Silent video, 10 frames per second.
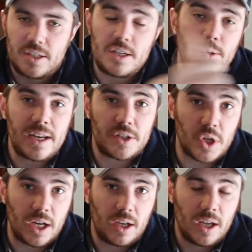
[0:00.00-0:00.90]
So you do need a
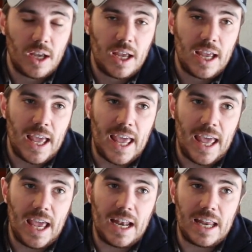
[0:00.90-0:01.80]
truck,
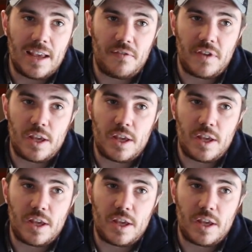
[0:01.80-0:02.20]
and if